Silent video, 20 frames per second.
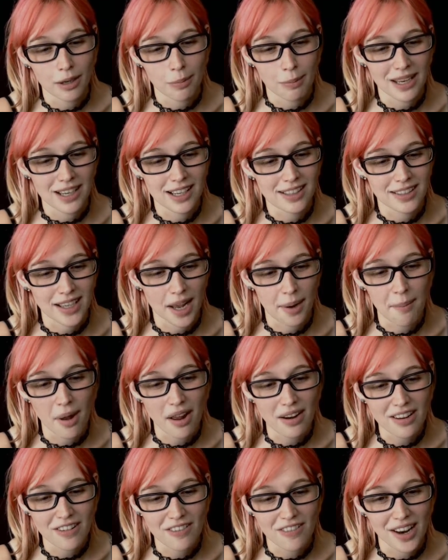because I'm not
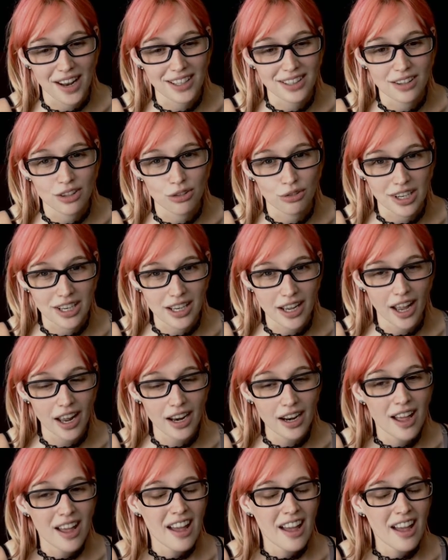even at 3 yet.